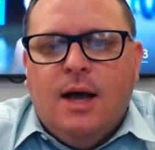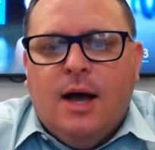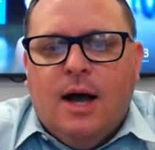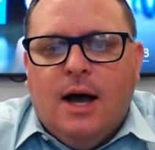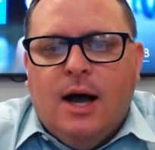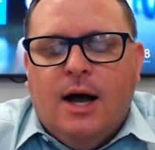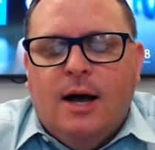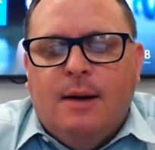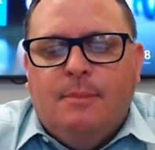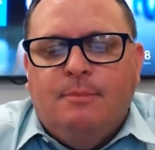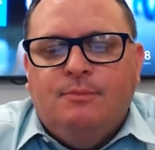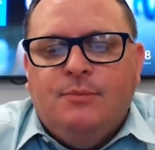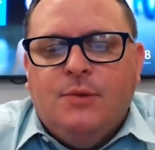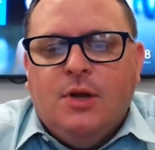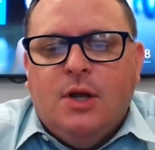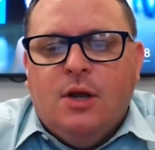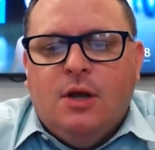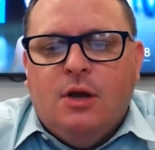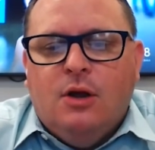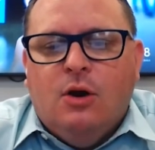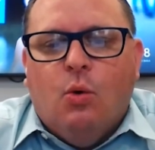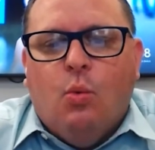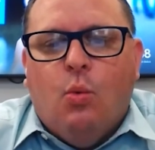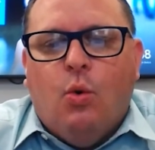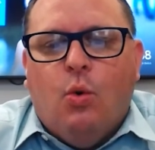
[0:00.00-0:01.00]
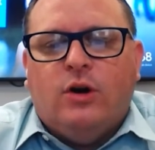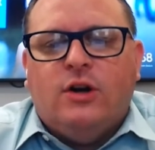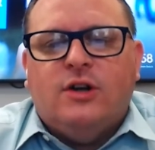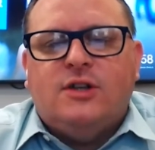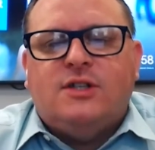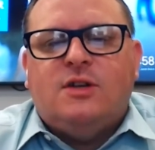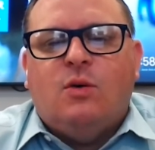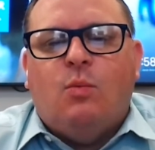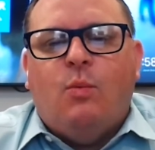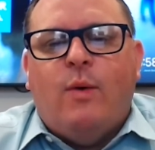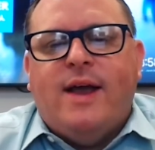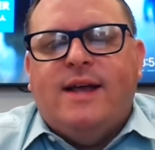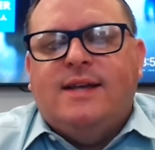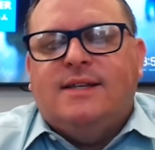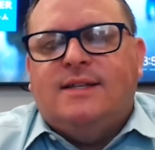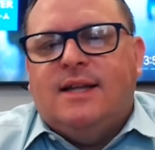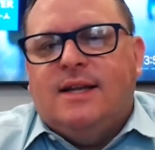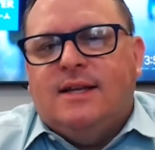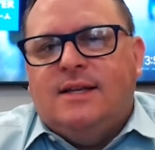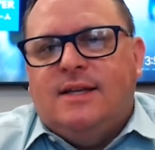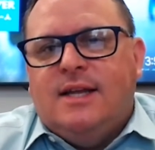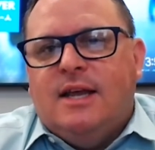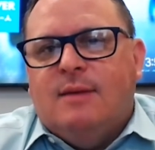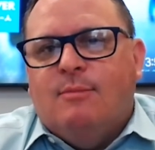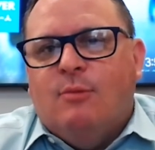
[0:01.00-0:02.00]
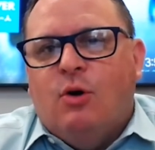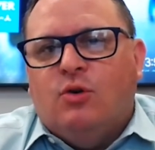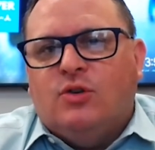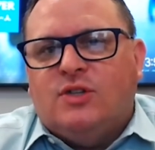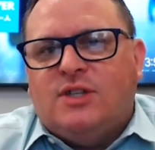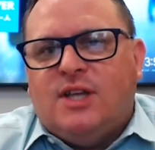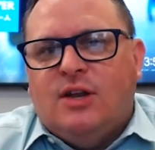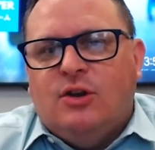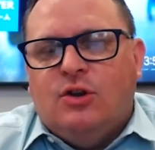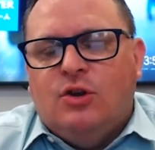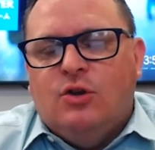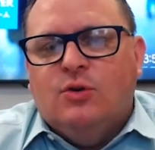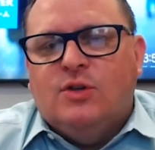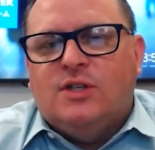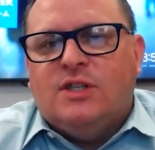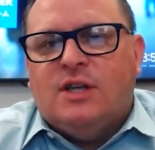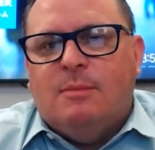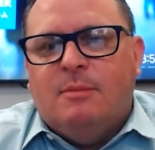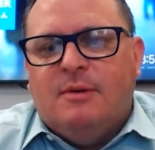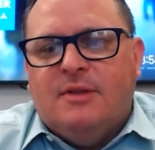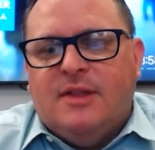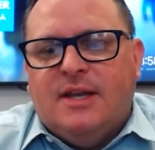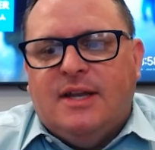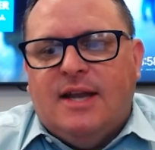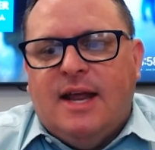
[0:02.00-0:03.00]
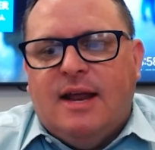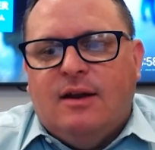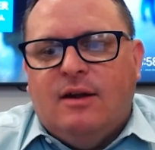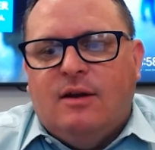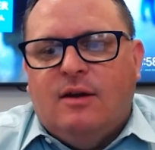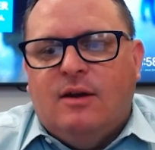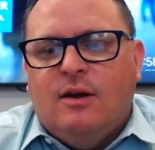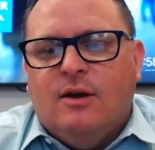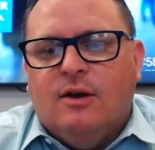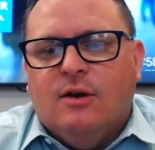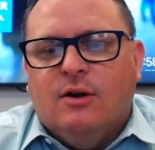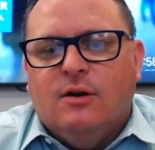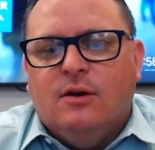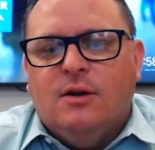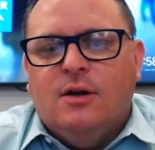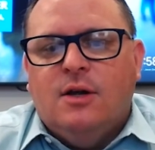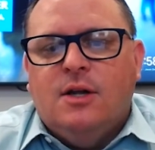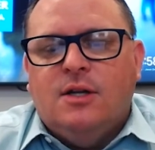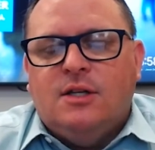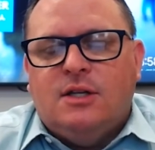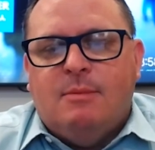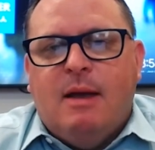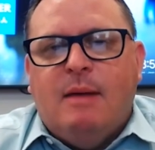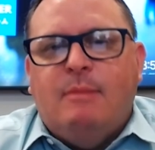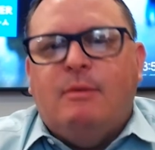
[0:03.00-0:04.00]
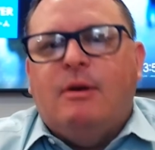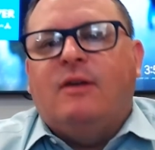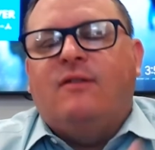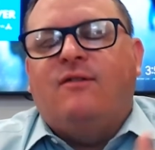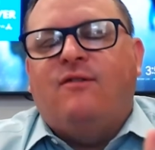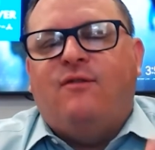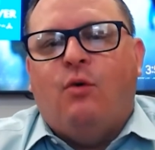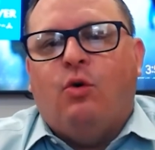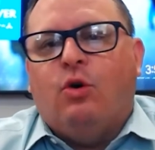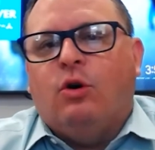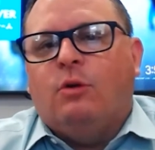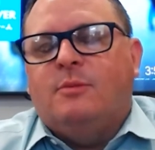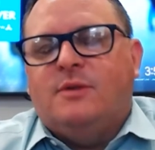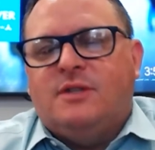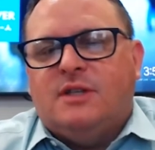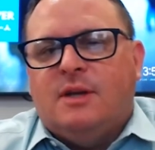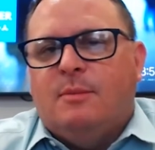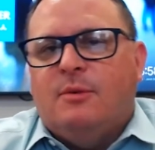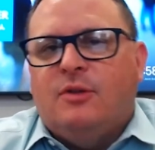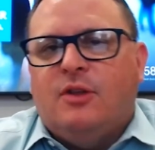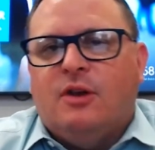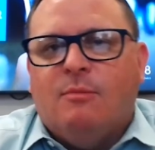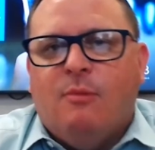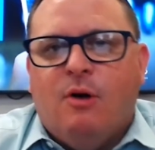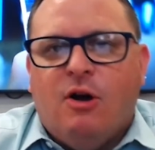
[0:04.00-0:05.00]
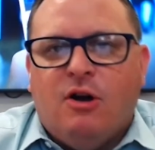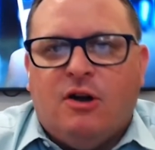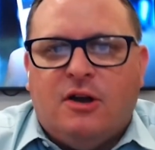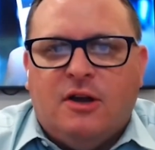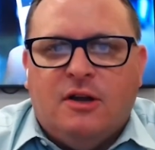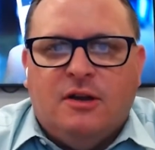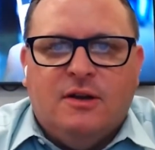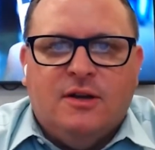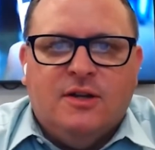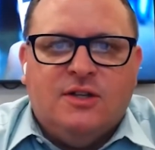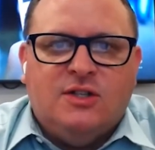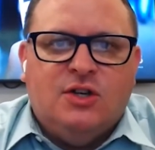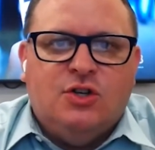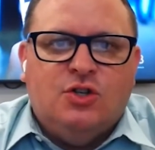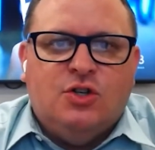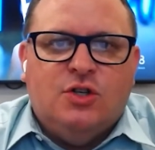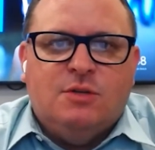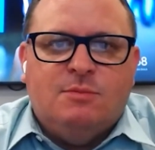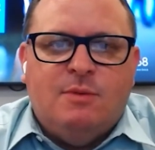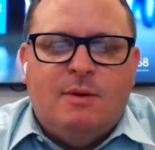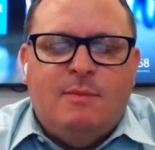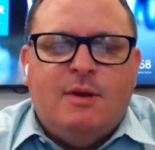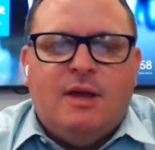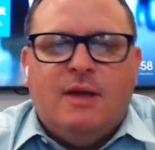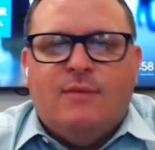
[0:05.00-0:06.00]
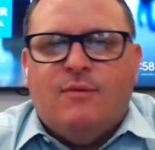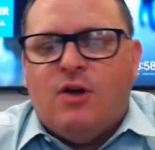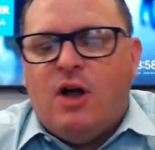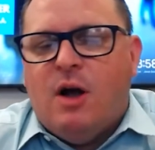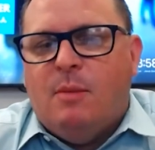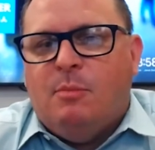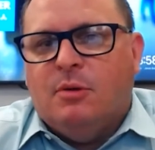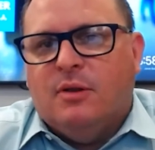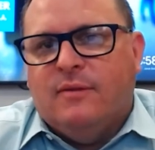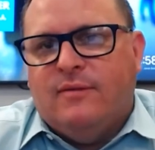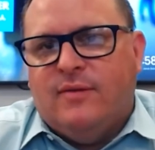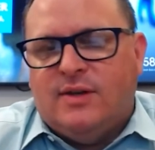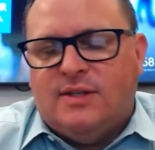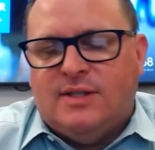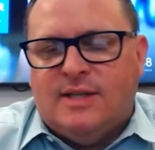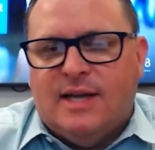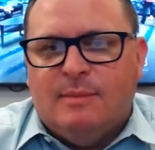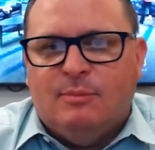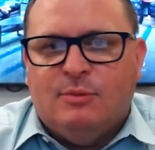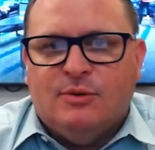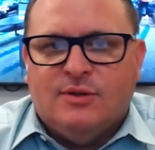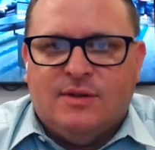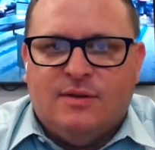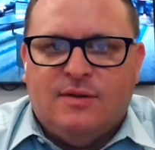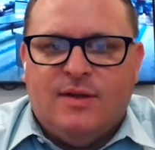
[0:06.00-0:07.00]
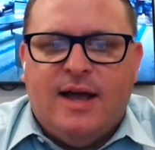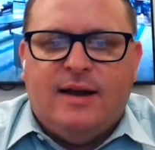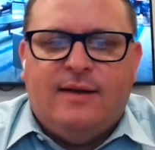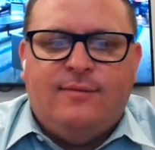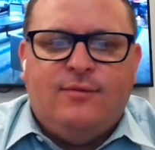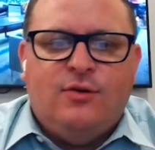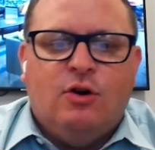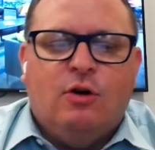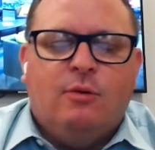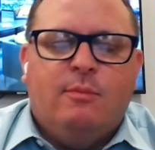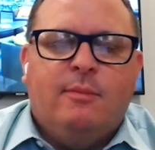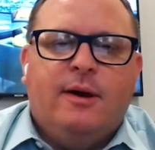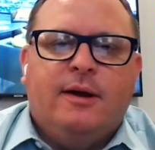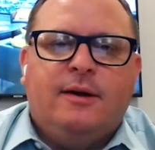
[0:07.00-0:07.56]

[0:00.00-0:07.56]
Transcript: What are some ways that DMOs can use some of the data in here to maybe inform some of their marketing decisions? Maybe give a couple of examples of that, if you don't